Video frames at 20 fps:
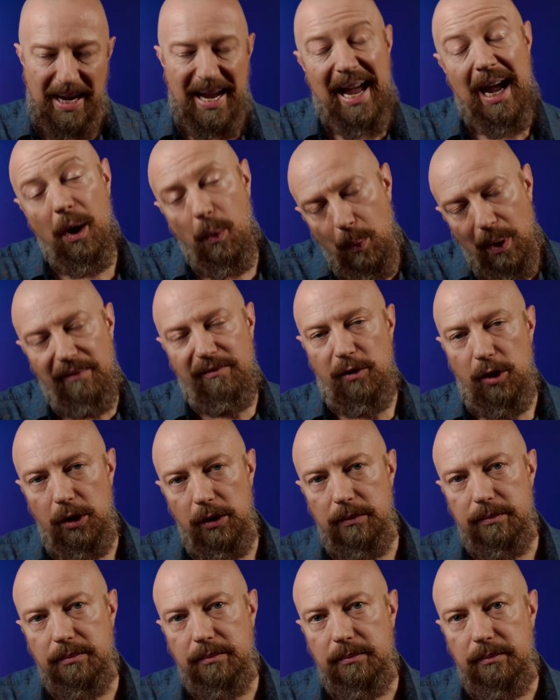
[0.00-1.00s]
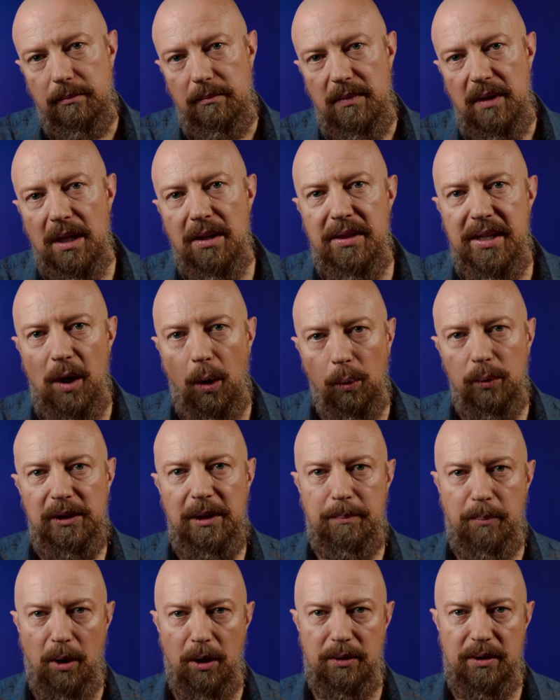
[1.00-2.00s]
However, the only
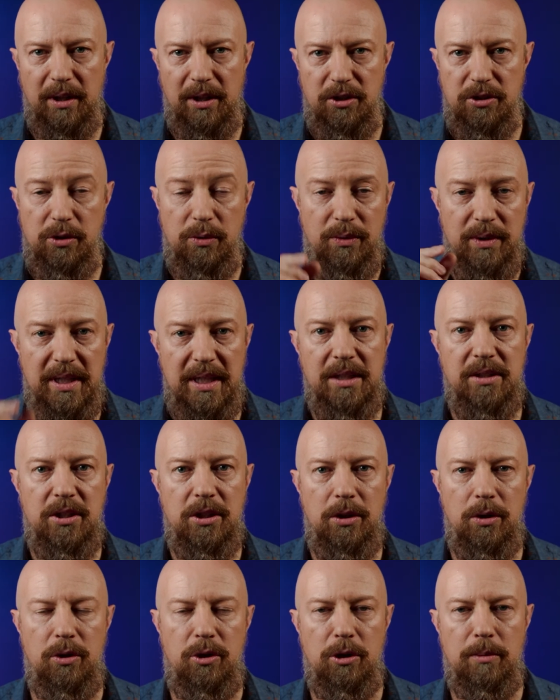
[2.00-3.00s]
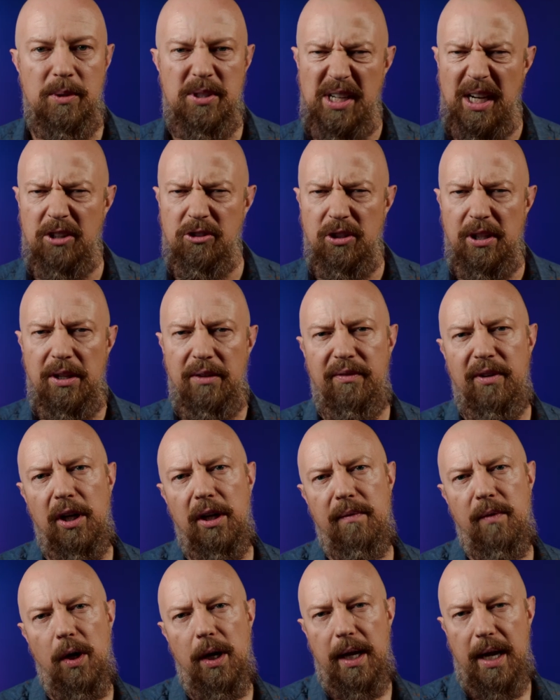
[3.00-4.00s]
part that is unique to YouTube is actually the very,
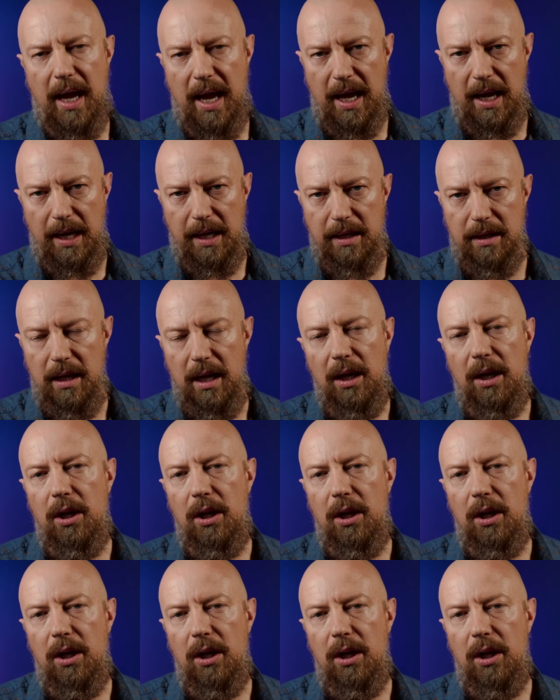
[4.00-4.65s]
very end.